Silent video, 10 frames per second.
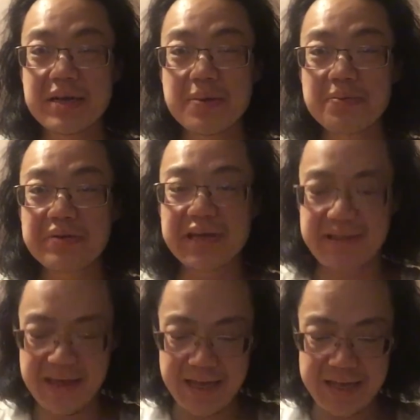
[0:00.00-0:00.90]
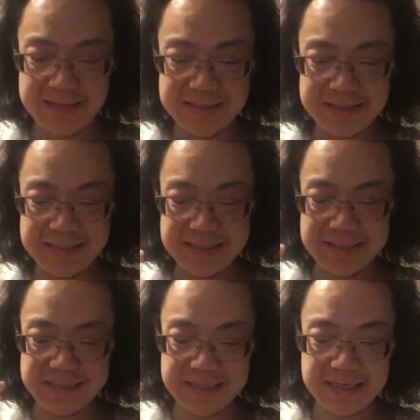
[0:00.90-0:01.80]
Breathe in
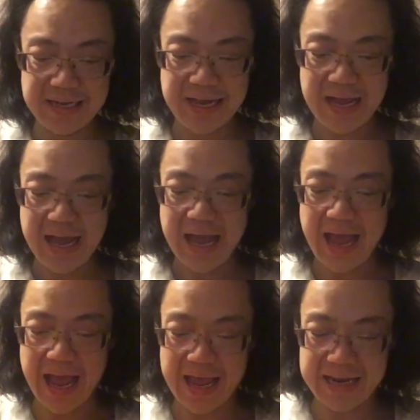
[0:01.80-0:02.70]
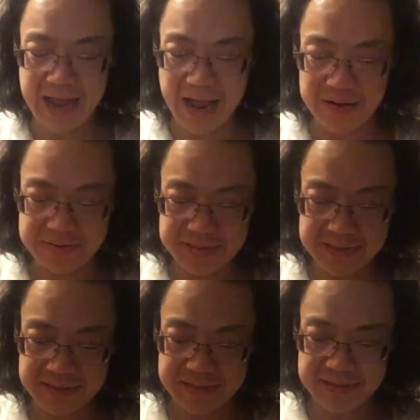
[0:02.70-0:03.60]
and out.
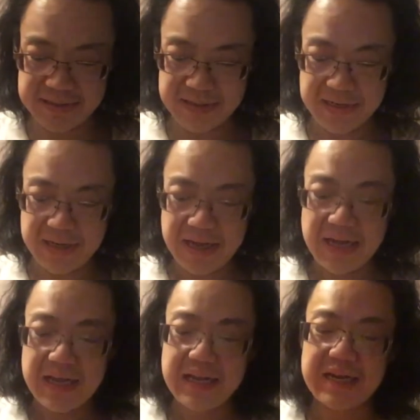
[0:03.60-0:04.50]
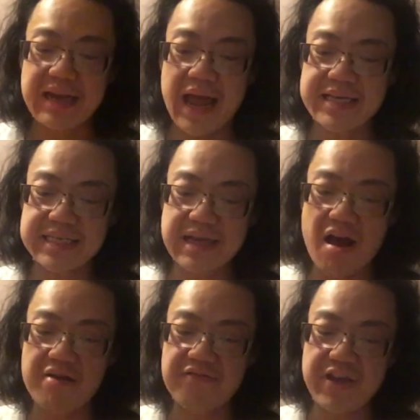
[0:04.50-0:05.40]
Next,
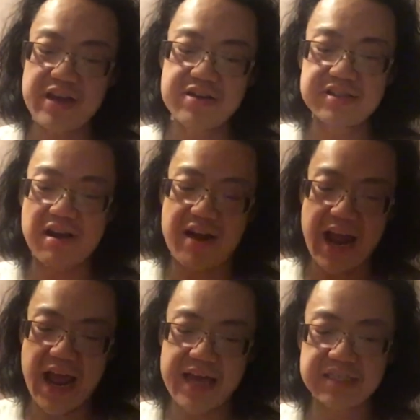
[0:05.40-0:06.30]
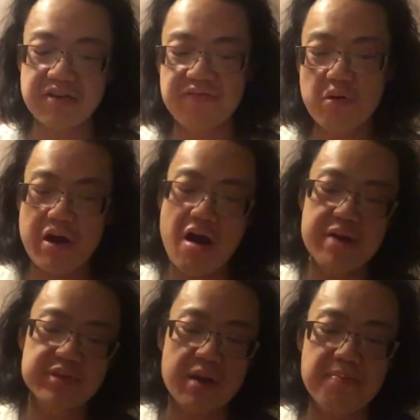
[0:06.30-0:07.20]
our fingers, our hands, our
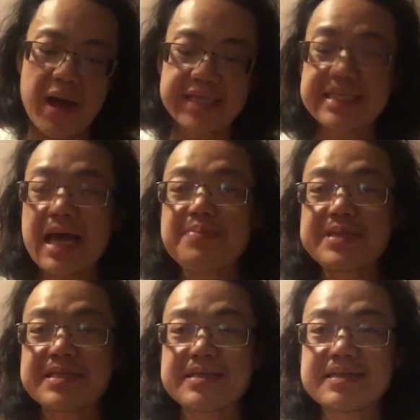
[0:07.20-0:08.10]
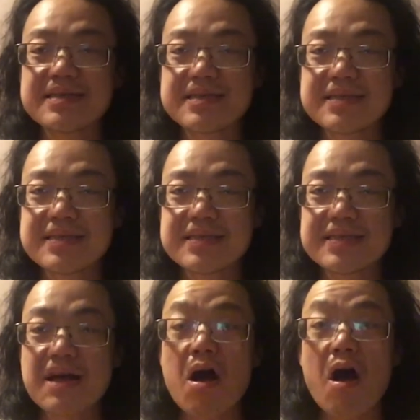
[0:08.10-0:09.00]
forearms, our biceps.
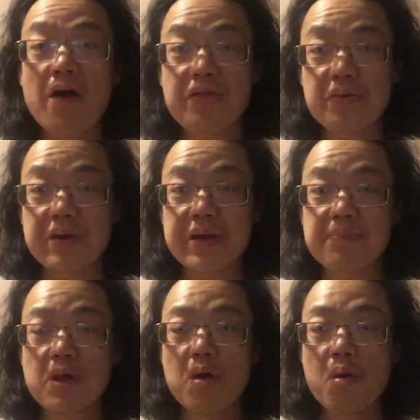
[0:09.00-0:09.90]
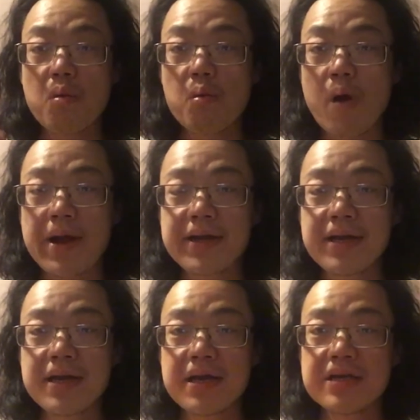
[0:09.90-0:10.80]
On 3. 1,
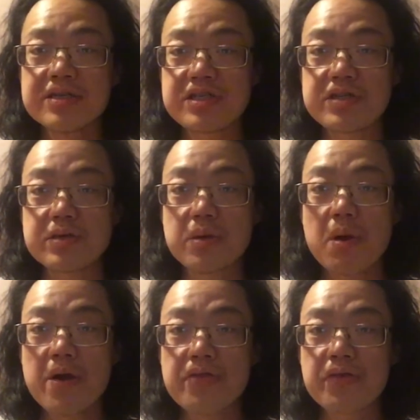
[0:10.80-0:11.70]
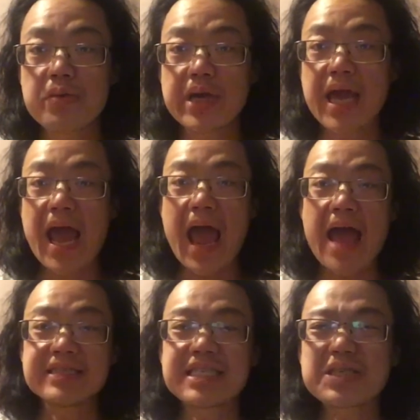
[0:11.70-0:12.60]
2, 3,
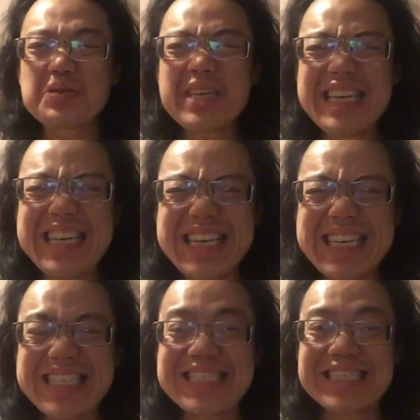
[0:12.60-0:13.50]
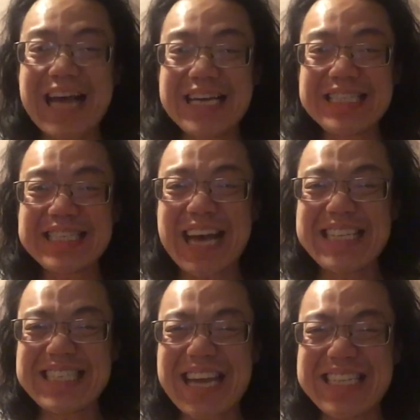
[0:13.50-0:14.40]
and squeeze. Tight,
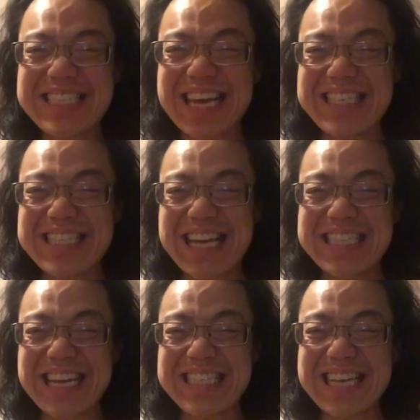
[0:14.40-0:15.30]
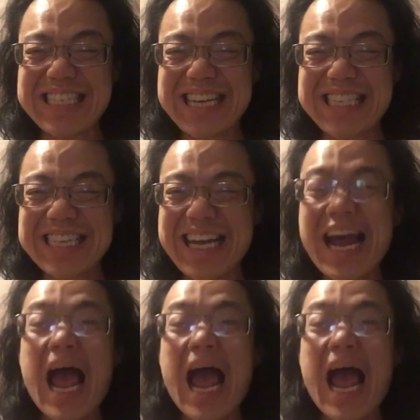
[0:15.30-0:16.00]
tight, tight, tight, tight, tight, tight, tight, tight,